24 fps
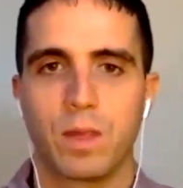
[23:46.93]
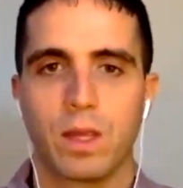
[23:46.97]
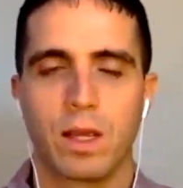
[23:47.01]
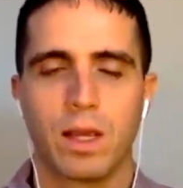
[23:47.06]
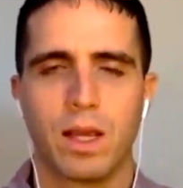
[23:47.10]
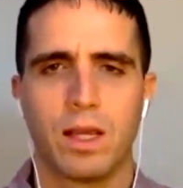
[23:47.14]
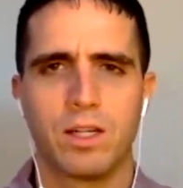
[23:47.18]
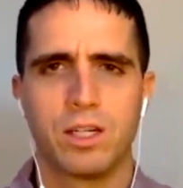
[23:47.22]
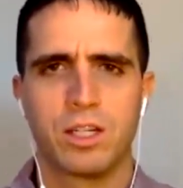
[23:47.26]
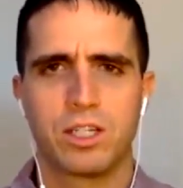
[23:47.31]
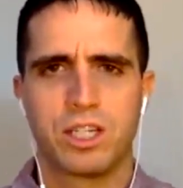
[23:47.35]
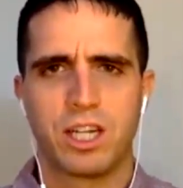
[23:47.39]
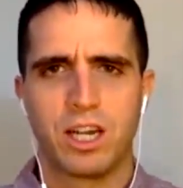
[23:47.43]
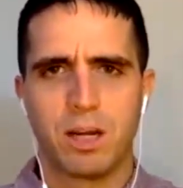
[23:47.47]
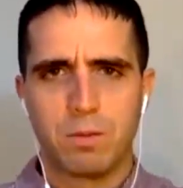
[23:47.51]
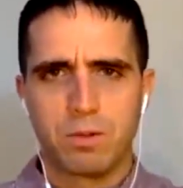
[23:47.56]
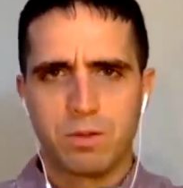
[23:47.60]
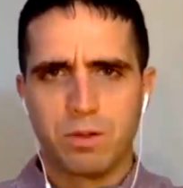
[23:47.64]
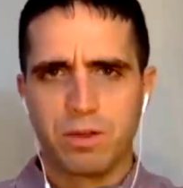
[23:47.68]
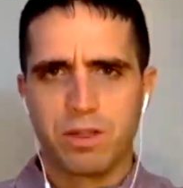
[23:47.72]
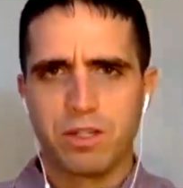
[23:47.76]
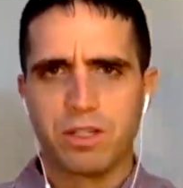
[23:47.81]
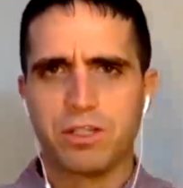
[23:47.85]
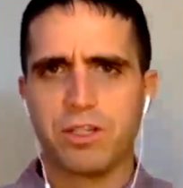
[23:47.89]
It just helps
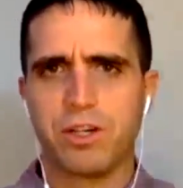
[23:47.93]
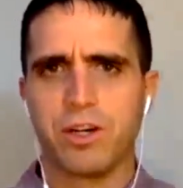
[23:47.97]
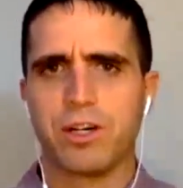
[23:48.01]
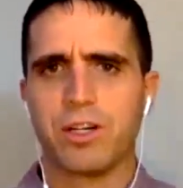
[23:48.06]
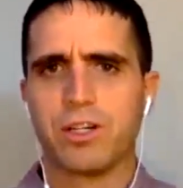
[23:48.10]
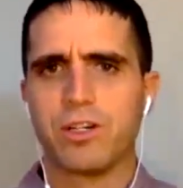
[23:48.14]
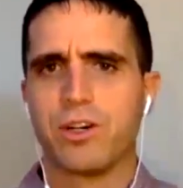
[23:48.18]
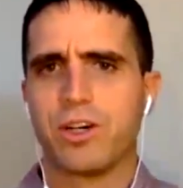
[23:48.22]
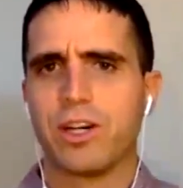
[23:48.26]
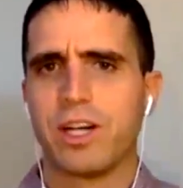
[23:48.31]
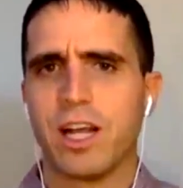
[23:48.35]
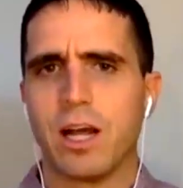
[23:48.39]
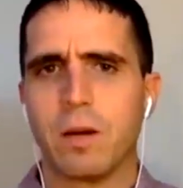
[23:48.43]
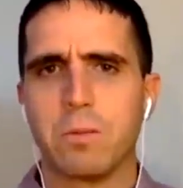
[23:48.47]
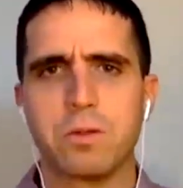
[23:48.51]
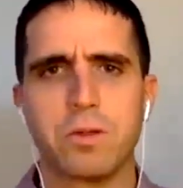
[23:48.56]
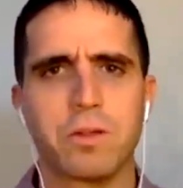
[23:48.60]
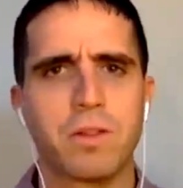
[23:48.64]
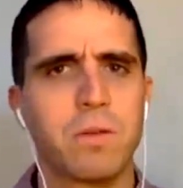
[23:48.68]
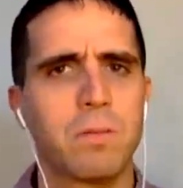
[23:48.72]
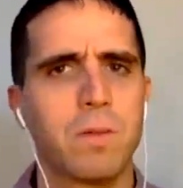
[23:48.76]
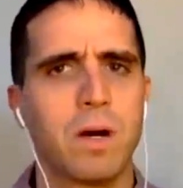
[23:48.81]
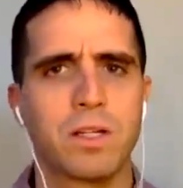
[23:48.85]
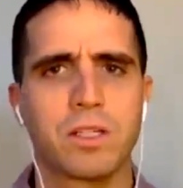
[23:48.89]
with the circuitry, helps with
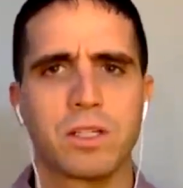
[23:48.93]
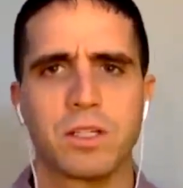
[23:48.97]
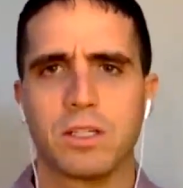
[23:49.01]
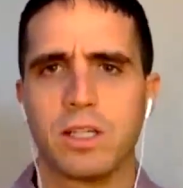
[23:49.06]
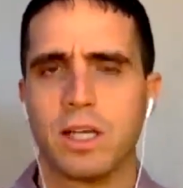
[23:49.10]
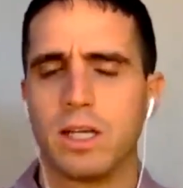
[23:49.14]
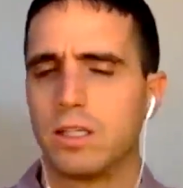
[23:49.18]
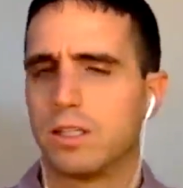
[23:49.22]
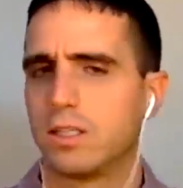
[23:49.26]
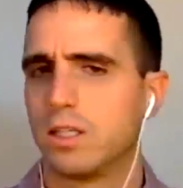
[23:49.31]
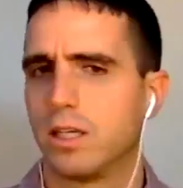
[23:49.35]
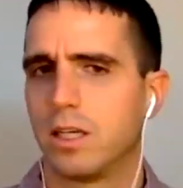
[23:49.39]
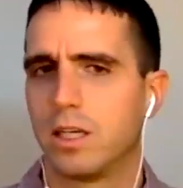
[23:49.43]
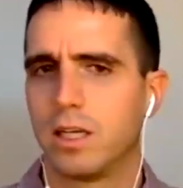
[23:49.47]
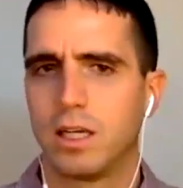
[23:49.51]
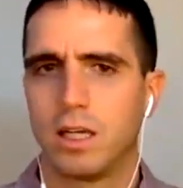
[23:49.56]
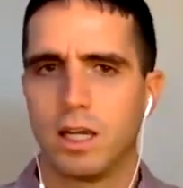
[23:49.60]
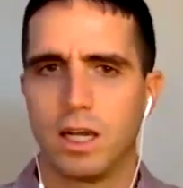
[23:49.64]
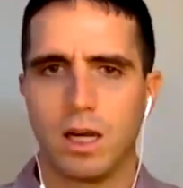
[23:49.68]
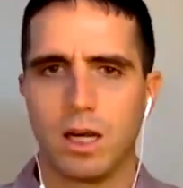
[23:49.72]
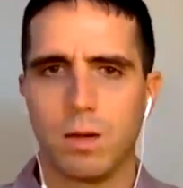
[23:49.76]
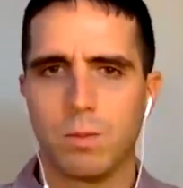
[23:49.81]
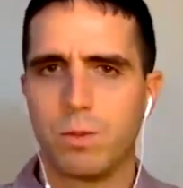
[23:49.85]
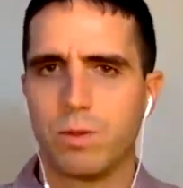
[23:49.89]
the muscle testing,
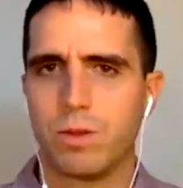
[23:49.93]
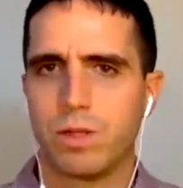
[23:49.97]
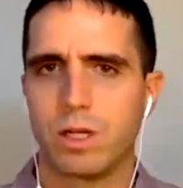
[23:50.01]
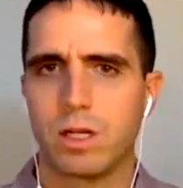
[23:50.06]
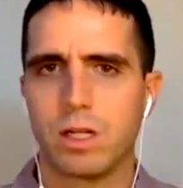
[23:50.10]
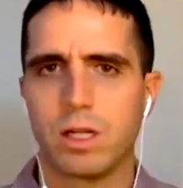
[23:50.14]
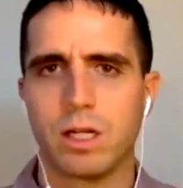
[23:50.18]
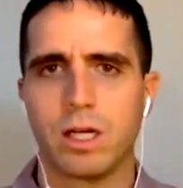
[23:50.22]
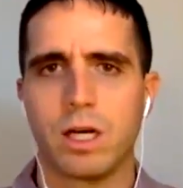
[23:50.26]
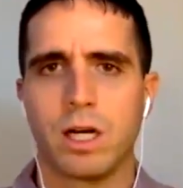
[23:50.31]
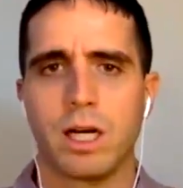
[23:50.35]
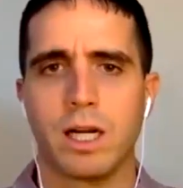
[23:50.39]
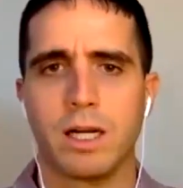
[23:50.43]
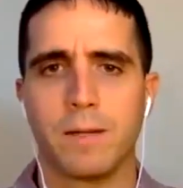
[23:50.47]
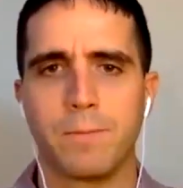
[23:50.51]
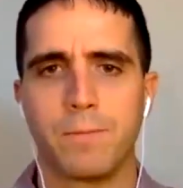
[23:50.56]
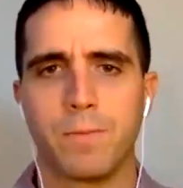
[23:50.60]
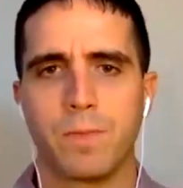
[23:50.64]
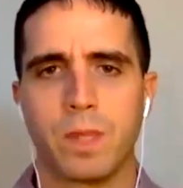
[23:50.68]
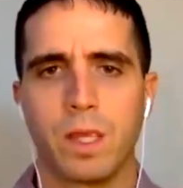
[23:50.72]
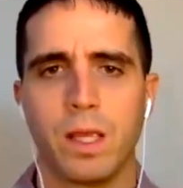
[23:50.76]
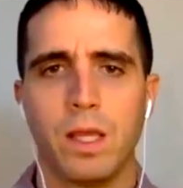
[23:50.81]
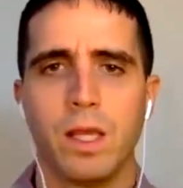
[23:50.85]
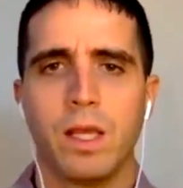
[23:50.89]
help with the clearing,
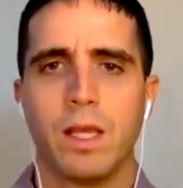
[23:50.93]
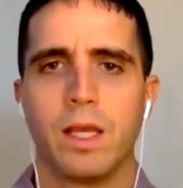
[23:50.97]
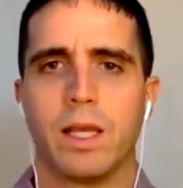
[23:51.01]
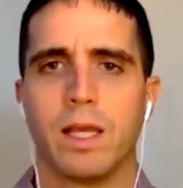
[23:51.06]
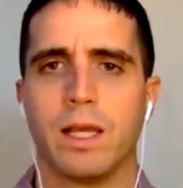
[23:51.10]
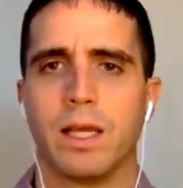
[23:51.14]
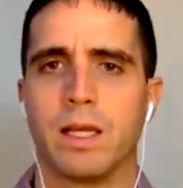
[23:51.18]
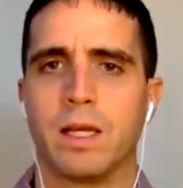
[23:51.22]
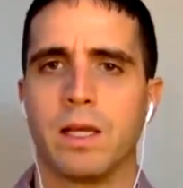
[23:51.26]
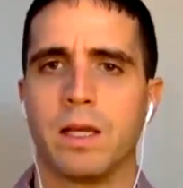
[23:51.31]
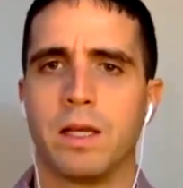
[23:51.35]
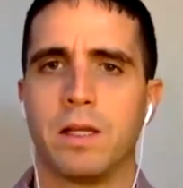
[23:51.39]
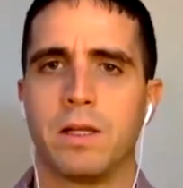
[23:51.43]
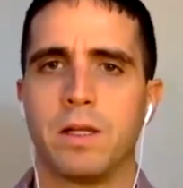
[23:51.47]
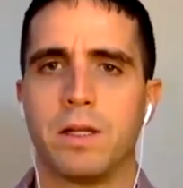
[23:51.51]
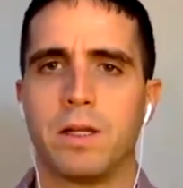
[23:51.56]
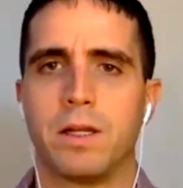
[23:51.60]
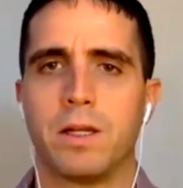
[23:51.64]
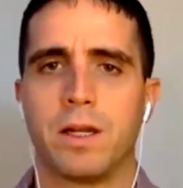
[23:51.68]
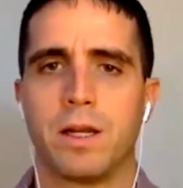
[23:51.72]
and